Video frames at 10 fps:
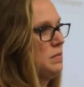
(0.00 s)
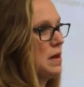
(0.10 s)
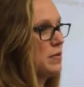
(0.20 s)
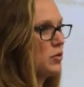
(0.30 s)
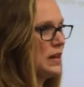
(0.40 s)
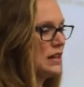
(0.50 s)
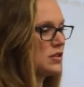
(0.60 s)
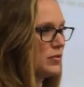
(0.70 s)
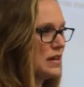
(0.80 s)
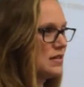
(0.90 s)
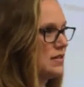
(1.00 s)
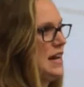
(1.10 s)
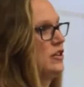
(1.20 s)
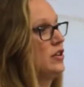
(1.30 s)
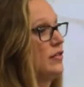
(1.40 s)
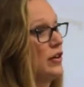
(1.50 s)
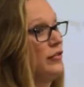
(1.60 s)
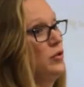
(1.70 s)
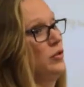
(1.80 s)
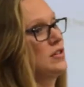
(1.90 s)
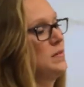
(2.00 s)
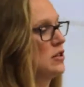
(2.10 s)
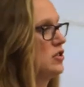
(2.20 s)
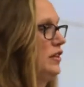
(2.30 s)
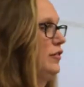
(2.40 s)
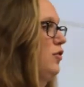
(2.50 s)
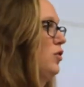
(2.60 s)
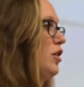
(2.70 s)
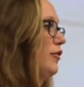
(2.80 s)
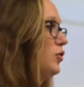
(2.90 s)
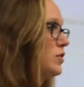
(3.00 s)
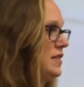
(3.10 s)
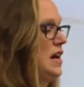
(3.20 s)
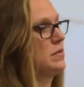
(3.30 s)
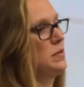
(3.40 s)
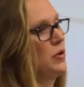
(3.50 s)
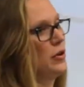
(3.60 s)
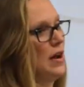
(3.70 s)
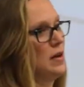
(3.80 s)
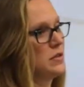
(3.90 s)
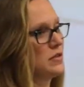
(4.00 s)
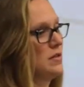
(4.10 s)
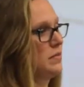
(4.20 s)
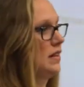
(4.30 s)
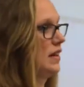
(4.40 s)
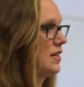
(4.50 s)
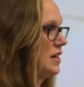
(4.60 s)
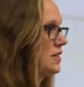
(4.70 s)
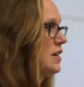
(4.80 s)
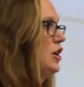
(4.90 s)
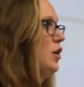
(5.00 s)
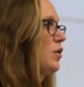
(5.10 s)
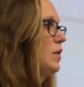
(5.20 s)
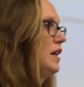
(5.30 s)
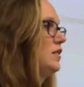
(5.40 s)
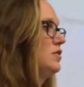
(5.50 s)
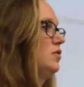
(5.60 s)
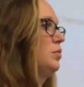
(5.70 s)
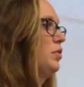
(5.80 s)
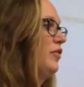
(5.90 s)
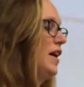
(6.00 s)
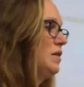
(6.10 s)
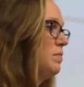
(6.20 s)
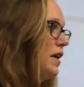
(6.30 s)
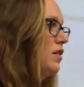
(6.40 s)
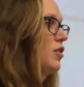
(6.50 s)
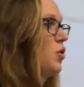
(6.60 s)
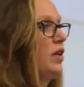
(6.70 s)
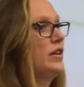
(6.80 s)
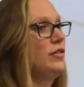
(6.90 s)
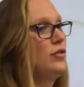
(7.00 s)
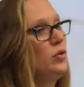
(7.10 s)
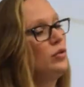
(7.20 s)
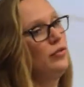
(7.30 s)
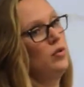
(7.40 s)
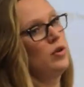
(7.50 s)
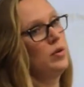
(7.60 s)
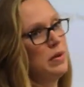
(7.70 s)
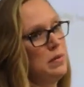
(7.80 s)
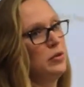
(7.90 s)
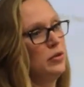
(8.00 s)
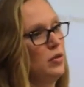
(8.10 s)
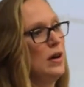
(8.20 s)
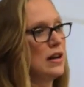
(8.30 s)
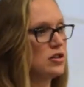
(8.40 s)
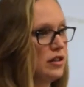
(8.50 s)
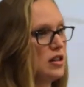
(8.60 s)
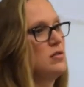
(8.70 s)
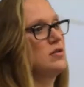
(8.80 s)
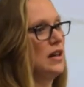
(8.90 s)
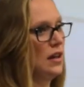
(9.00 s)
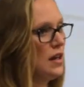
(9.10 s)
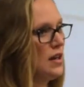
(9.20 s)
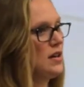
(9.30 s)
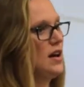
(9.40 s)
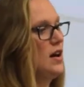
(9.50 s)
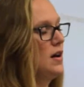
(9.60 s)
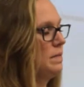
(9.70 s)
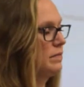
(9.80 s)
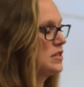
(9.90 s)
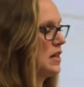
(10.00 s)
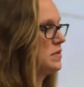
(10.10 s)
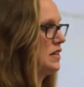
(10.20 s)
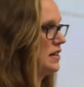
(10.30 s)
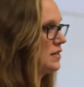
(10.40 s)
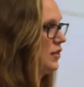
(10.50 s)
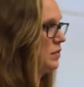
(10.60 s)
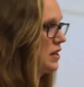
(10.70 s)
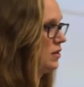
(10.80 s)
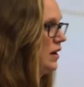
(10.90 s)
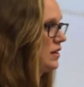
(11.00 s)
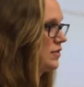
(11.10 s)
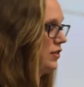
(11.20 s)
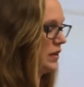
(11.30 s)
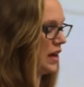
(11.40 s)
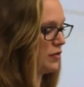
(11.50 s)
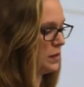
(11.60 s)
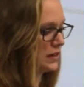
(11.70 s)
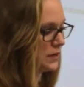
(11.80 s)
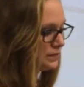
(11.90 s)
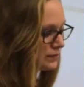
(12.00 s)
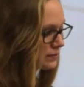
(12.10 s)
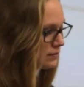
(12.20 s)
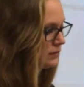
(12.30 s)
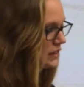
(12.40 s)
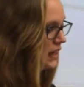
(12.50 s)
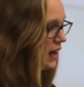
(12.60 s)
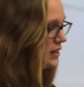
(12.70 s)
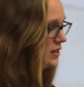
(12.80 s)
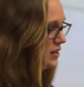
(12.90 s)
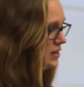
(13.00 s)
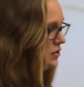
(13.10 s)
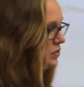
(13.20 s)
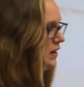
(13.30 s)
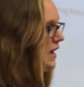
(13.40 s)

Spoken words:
maybe we need to raise the standard of our food, especially for our food stamps programs or something like this, where we need to provide better quality food for people who are actually using subsidies from the US, from the government. So this is really